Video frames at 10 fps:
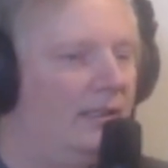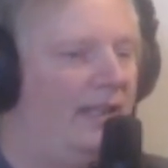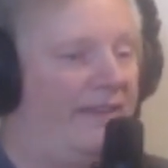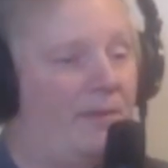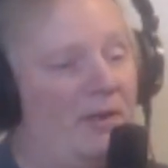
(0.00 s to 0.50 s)

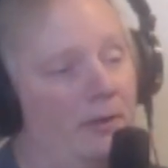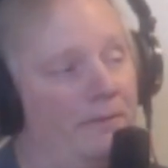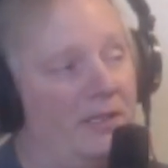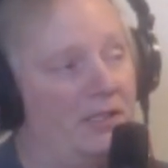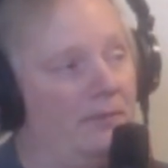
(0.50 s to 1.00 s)
heavy metal
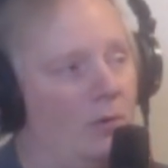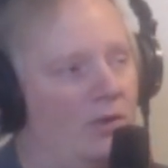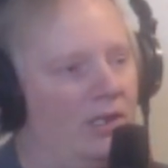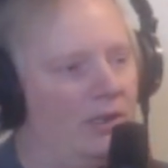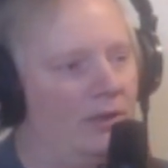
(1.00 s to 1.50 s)
festival
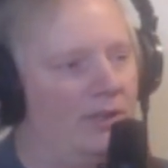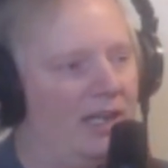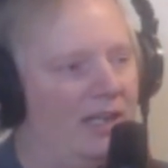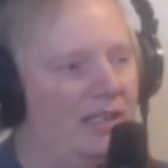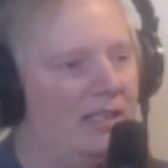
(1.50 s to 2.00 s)
called
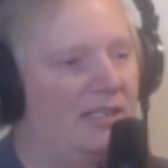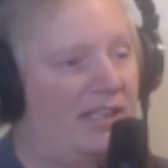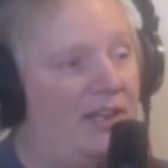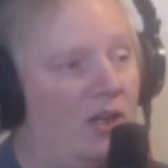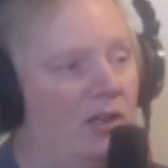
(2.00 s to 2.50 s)

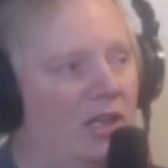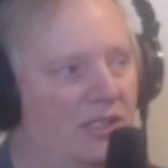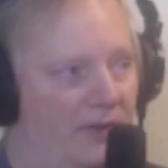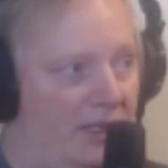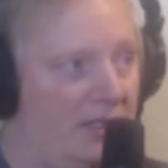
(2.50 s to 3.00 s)
Psycho
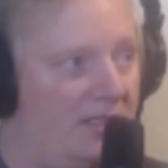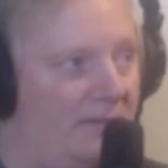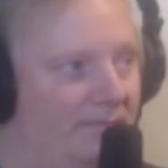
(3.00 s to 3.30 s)
Las Vegas.